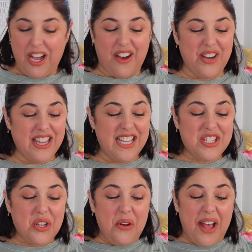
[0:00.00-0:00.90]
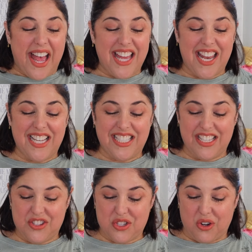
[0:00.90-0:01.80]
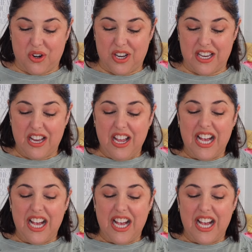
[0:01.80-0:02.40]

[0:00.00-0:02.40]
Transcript: All right, let's go ahead and get started.